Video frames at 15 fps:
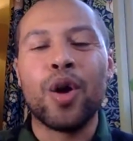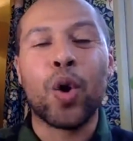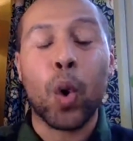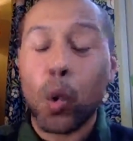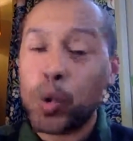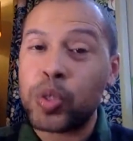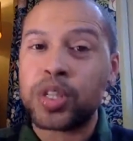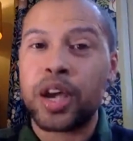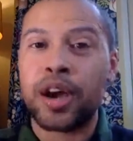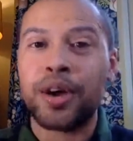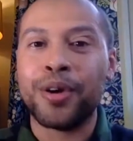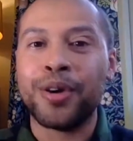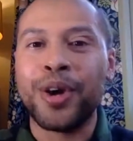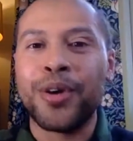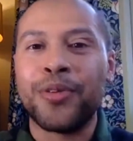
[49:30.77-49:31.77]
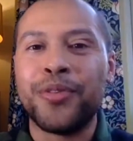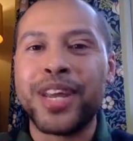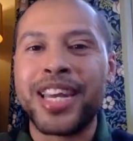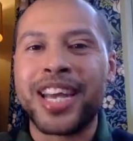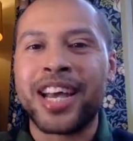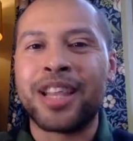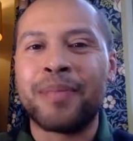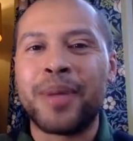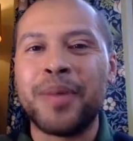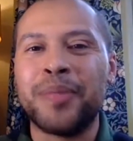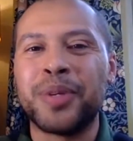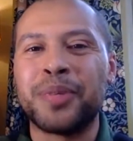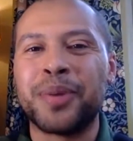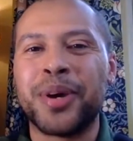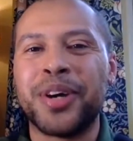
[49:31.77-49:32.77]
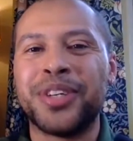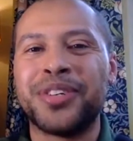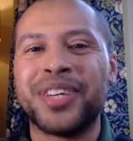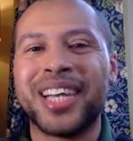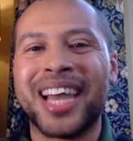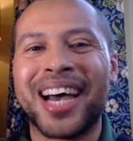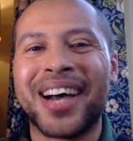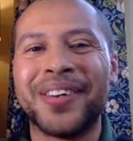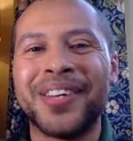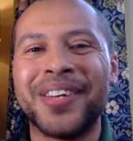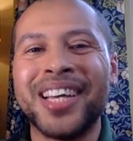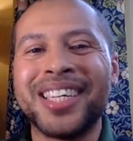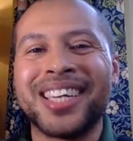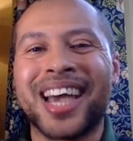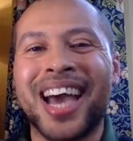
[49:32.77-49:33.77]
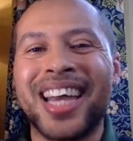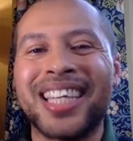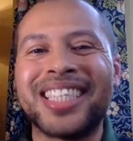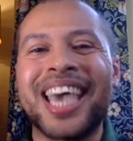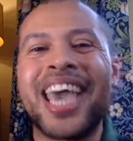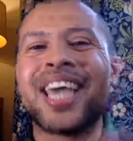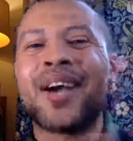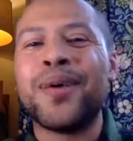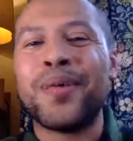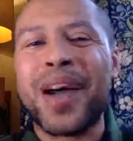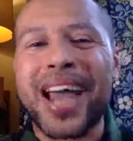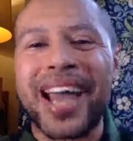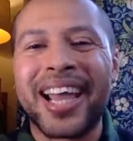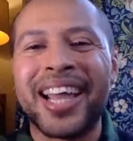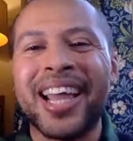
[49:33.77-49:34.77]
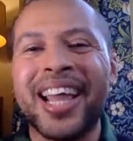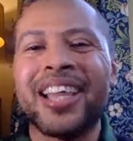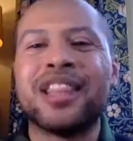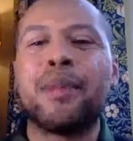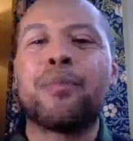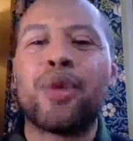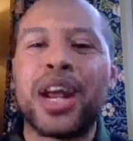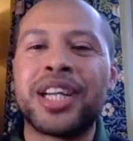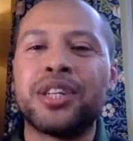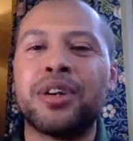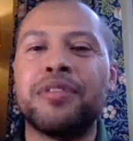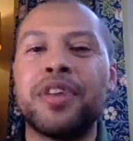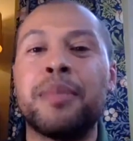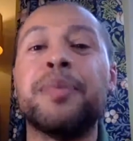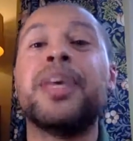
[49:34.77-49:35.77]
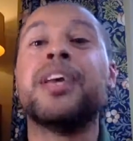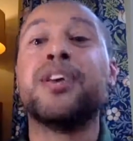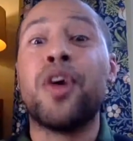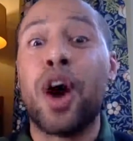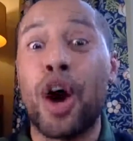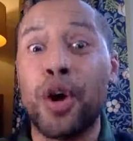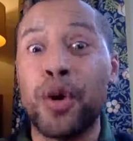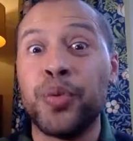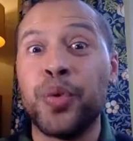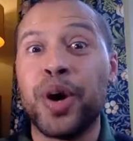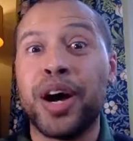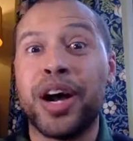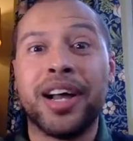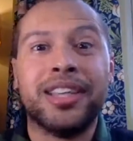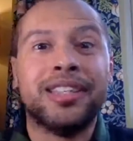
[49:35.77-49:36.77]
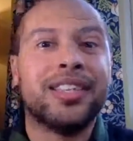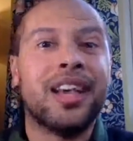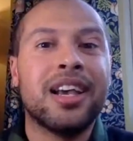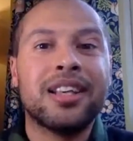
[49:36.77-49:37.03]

also reading other people's poetry aloud to kind of take away the pressure of it being your own words.